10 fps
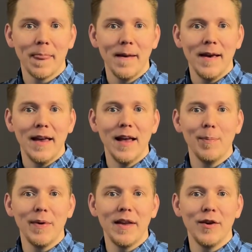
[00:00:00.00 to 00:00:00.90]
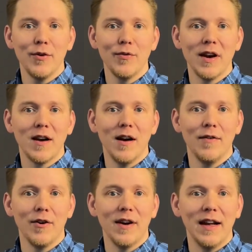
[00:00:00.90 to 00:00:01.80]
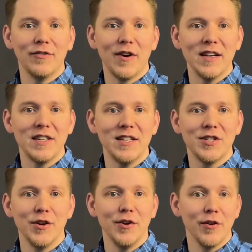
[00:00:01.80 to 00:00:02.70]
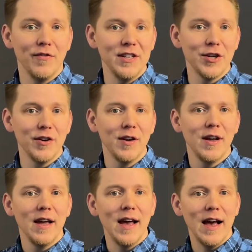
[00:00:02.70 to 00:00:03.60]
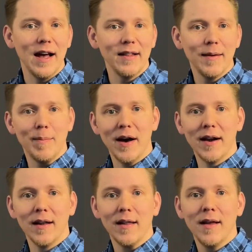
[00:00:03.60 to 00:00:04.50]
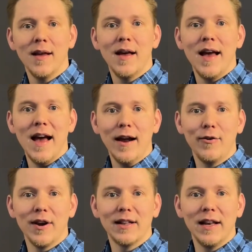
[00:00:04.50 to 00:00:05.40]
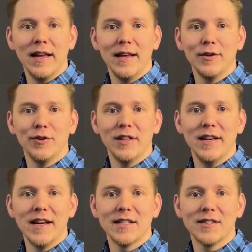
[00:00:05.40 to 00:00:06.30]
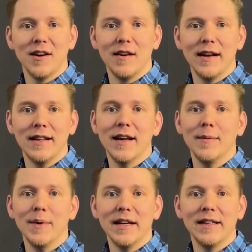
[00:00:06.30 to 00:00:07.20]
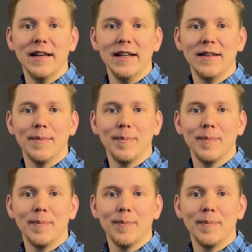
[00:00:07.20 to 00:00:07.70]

helping you recover and transition your vision and the barrel accurately to the next target and make the hit.